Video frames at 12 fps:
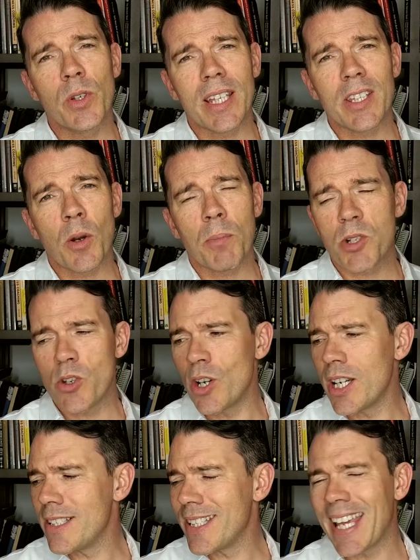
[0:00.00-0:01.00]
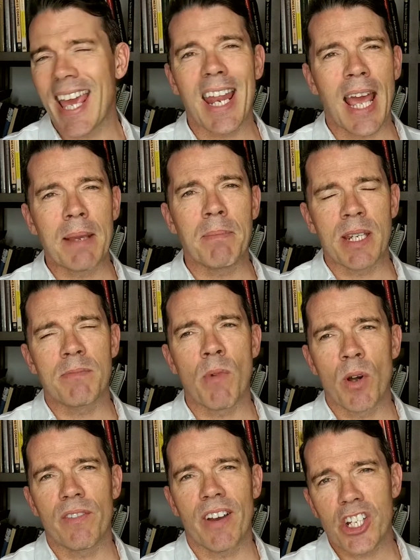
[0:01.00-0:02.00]
get the opportunity to get a bit of
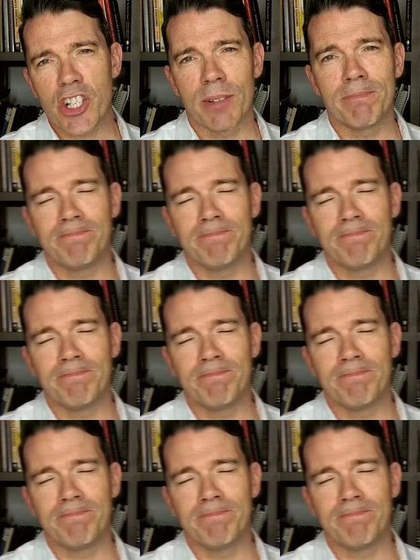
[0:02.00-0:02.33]
motivation.